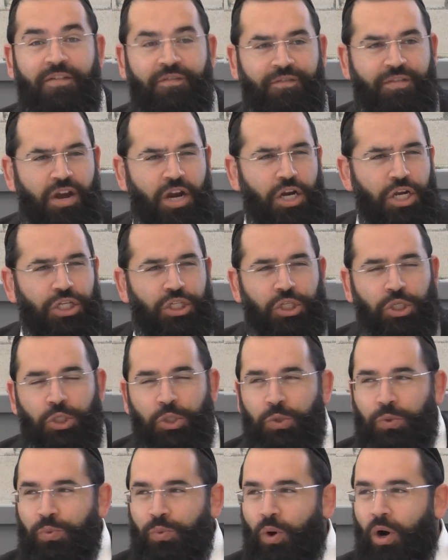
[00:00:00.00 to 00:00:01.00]
very
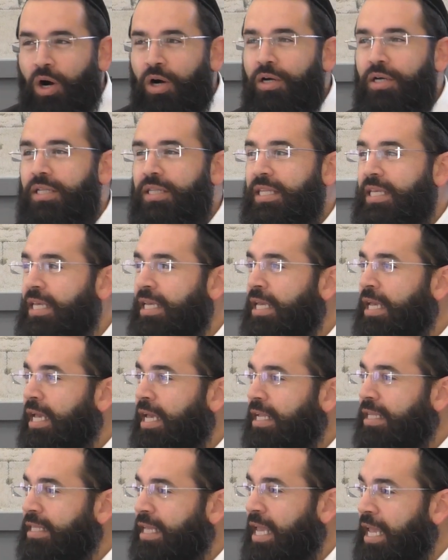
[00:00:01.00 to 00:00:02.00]

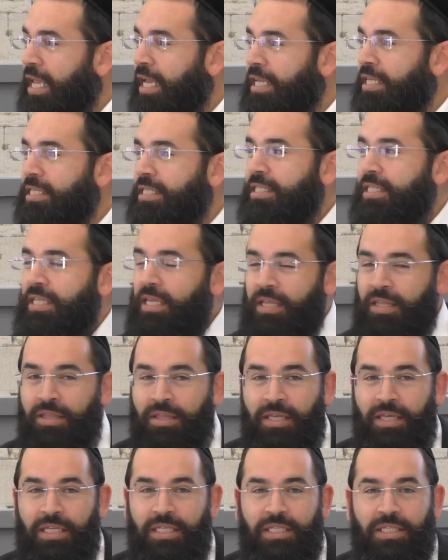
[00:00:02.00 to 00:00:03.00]
strongly takes
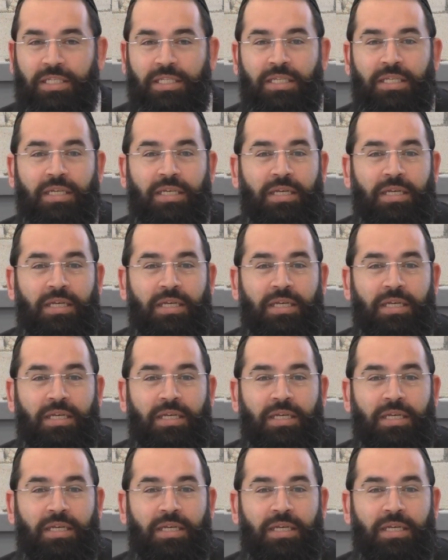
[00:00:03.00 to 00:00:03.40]
this